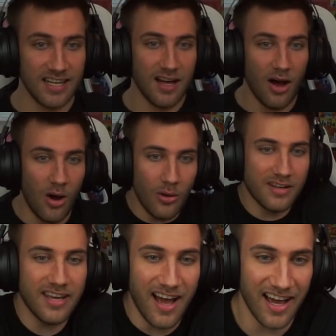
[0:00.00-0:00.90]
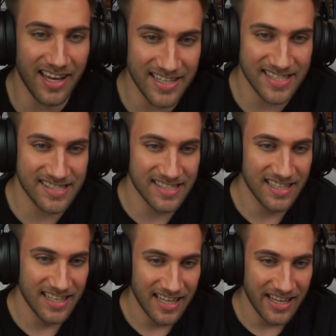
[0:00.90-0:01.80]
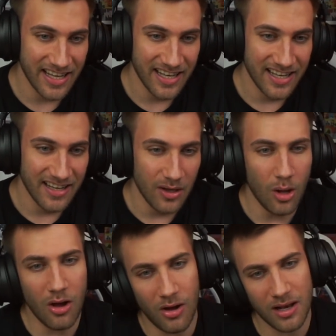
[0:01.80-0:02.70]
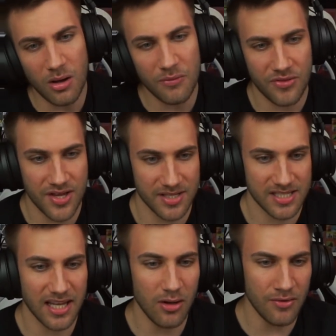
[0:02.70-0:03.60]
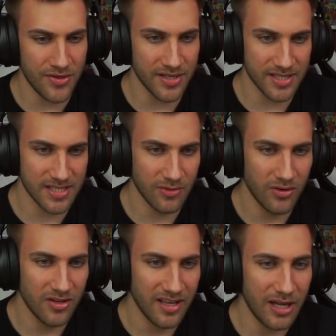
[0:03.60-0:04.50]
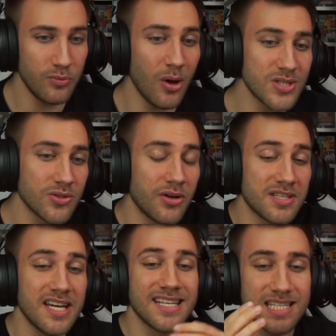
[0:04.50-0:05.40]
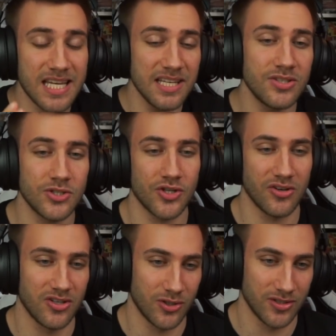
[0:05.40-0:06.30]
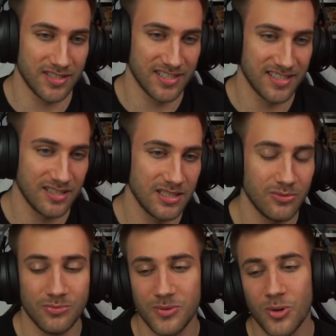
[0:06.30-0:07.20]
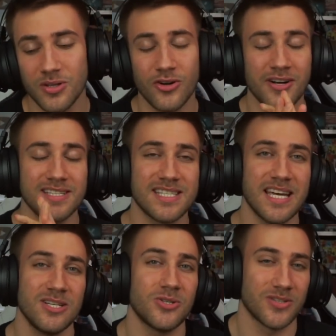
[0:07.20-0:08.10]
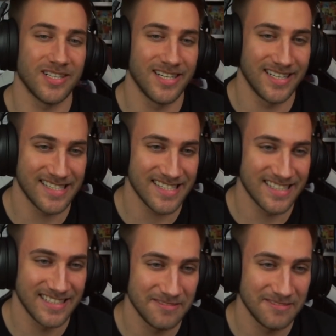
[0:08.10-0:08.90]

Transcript: Oh, guys! Oh, I love this! And we also got Center Jungyeon. We got her in center, guys.